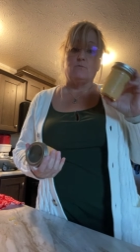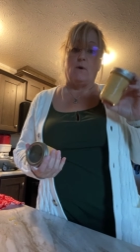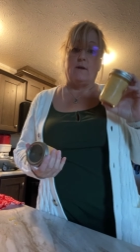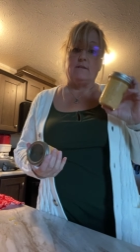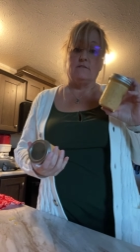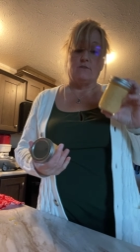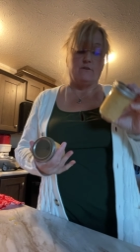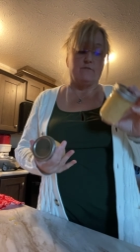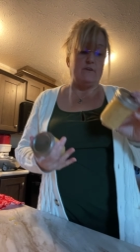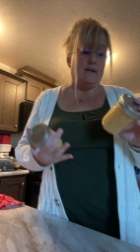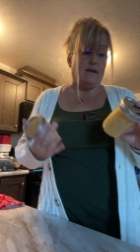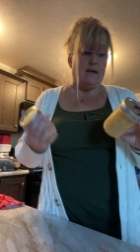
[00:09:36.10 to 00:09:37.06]
1
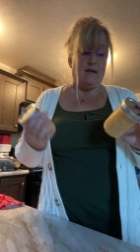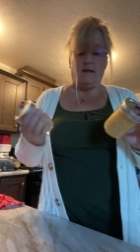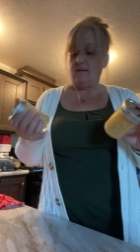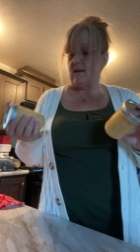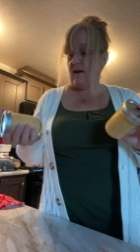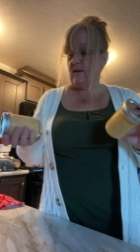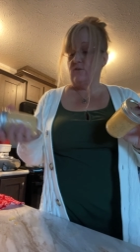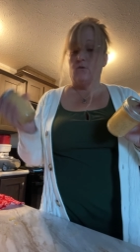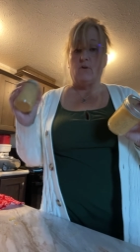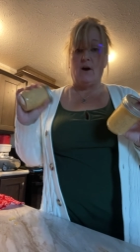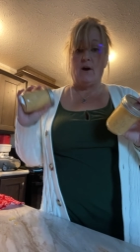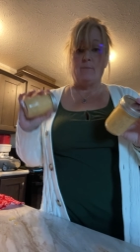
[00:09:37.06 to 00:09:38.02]
serving, and I
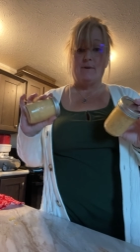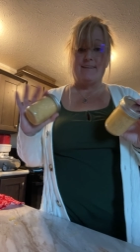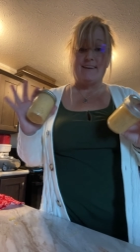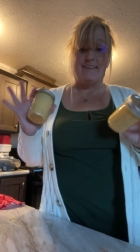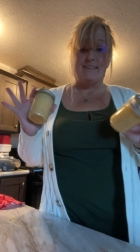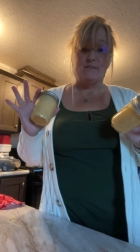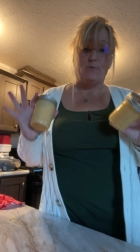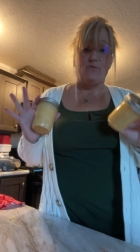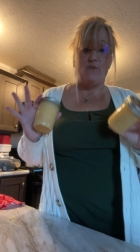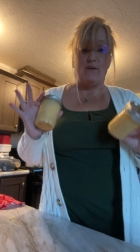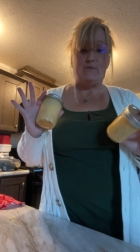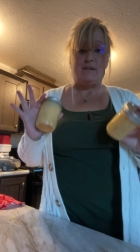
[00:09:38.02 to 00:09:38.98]
don't know how I'm going to like this with
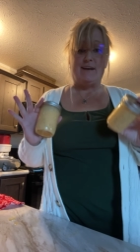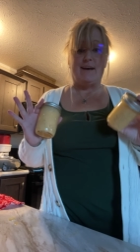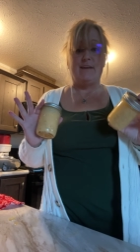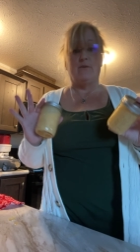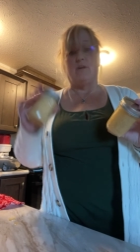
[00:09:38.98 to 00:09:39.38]
Velveeta. I don't know